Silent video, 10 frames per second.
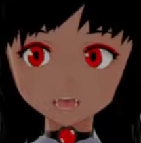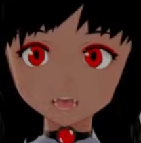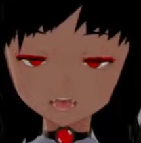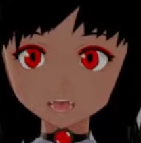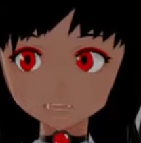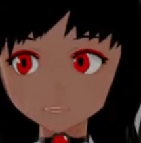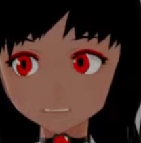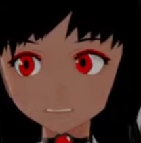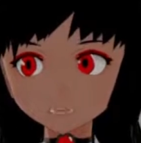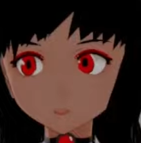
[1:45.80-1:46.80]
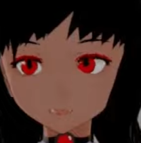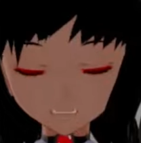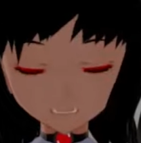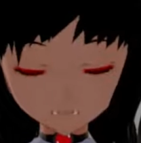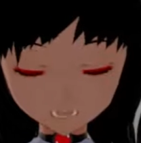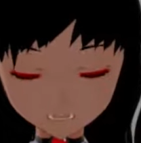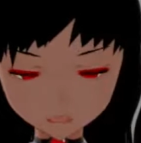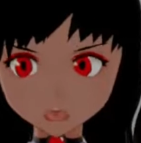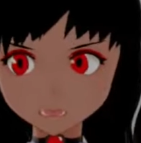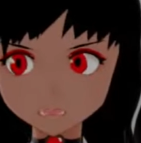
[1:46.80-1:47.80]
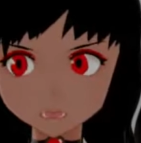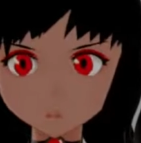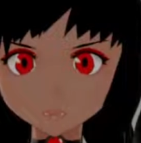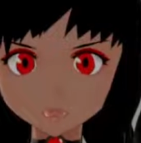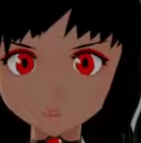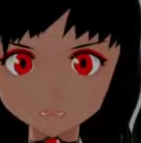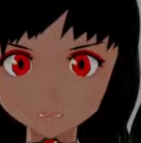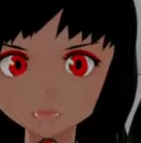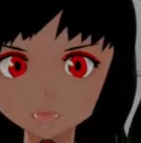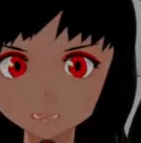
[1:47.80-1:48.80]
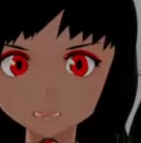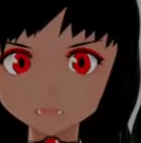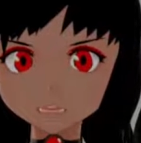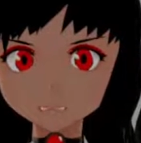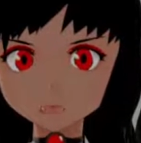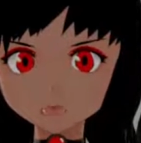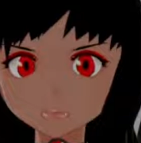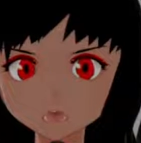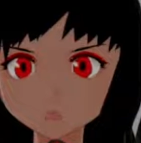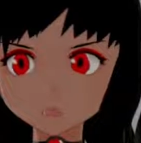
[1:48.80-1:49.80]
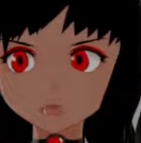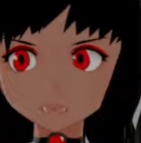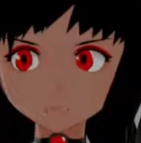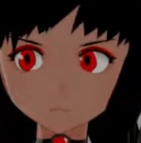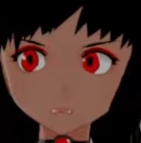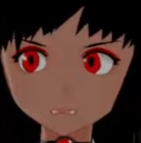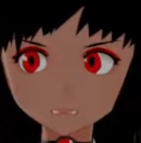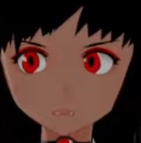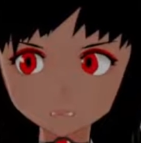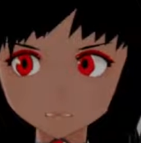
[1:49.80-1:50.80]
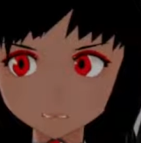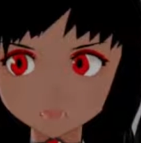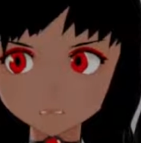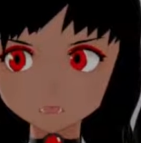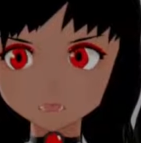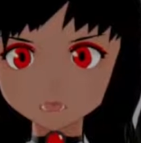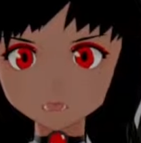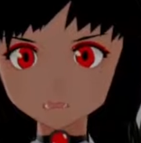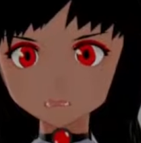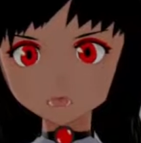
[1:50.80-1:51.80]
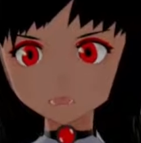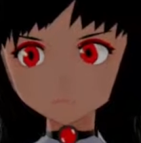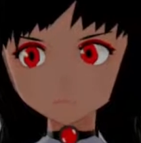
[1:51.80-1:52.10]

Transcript: The place seriously had no ketchup whatsoever, and I had to look for the nearest thing that looked like blood.